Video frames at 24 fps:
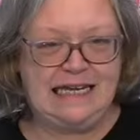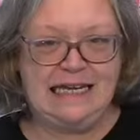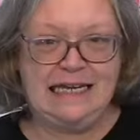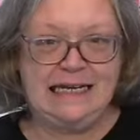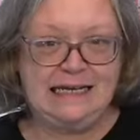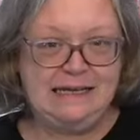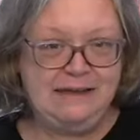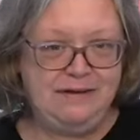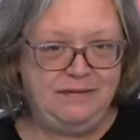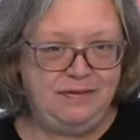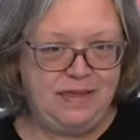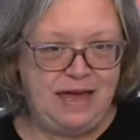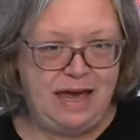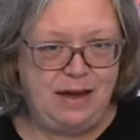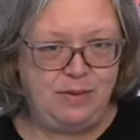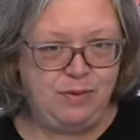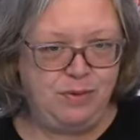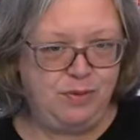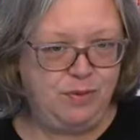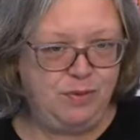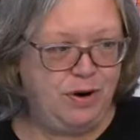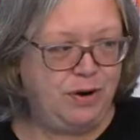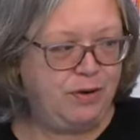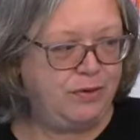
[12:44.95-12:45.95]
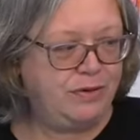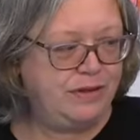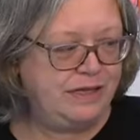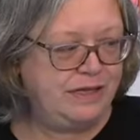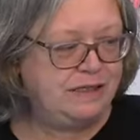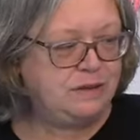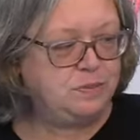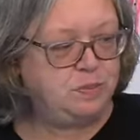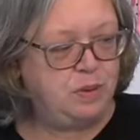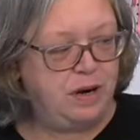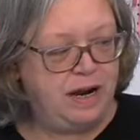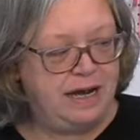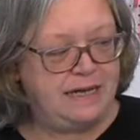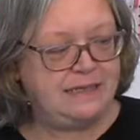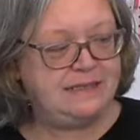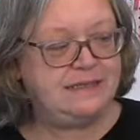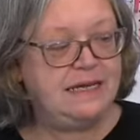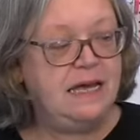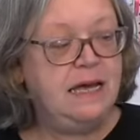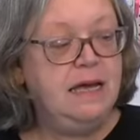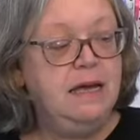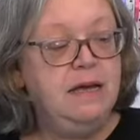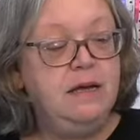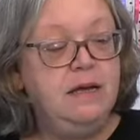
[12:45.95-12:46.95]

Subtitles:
Any of that will work with this press.